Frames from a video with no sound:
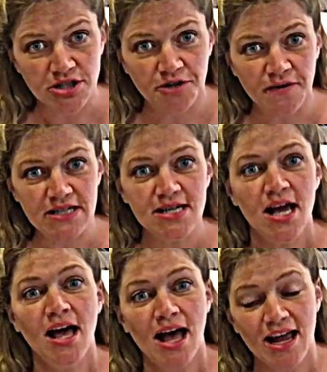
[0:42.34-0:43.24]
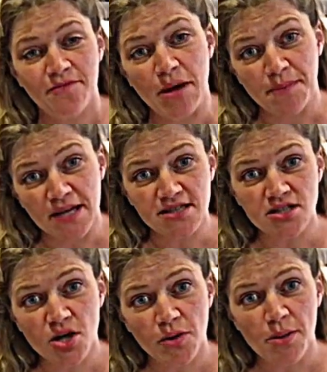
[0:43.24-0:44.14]
surface. I have my pizza
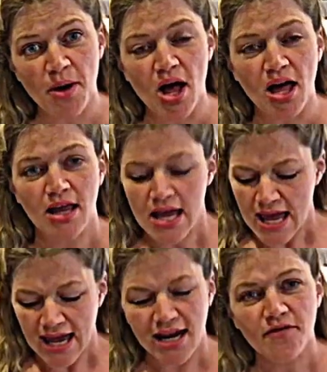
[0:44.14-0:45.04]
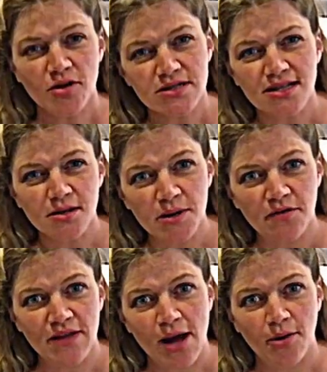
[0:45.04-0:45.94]
dough in a ball, and I've used a little bit of
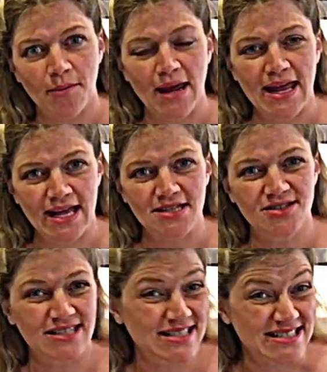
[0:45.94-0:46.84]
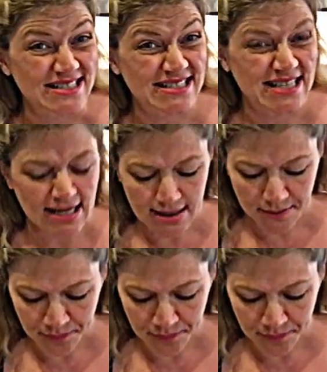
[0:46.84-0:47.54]
flour on my hands so that it doesn't stick.